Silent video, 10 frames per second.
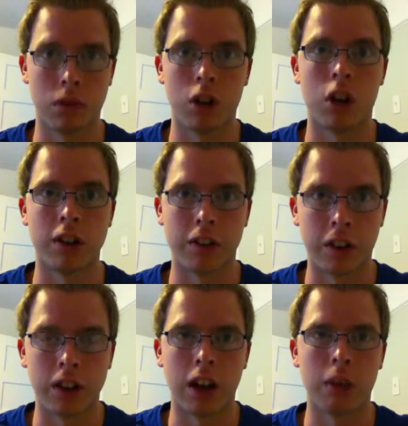on the
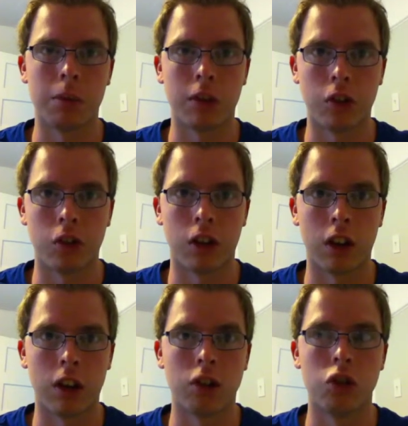dynamics
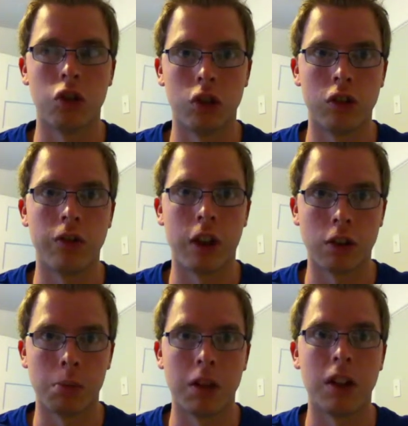and
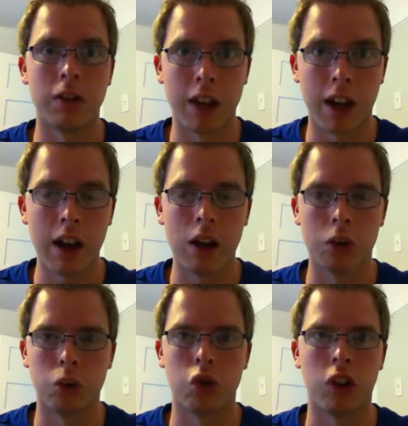development of the
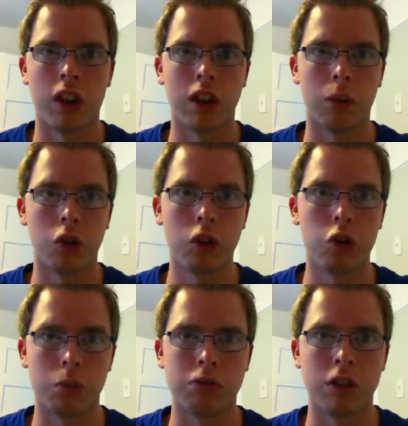house, and I was
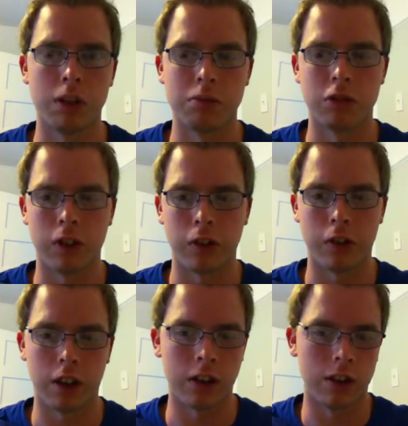also pretty
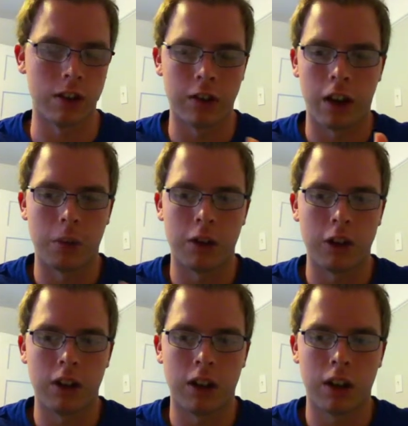impressed at how
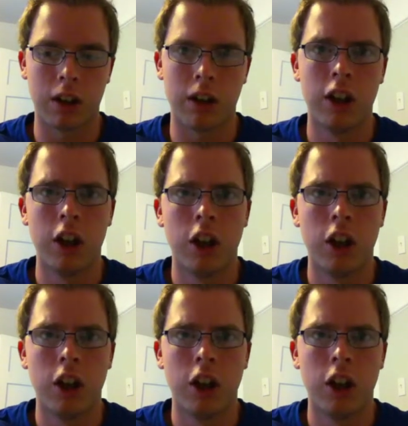many uh,